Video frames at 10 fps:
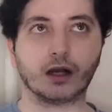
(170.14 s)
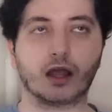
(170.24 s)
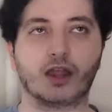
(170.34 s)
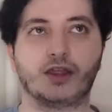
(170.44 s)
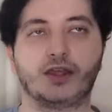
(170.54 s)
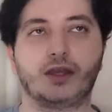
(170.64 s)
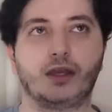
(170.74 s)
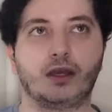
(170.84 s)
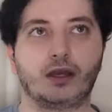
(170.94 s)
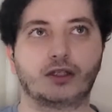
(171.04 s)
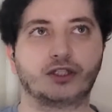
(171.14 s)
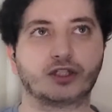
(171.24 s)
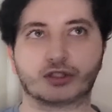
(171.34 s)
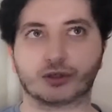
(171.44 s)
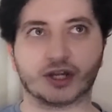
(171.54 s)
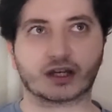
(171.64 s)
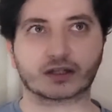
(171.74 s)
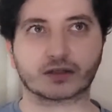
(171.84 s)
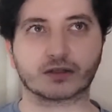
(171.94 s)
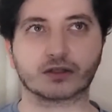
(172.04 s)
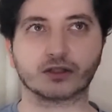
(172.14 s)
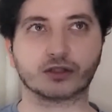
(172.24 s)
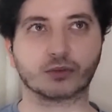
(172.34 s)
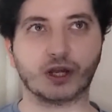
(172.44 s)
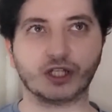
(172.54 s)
the she's such a good actor because the way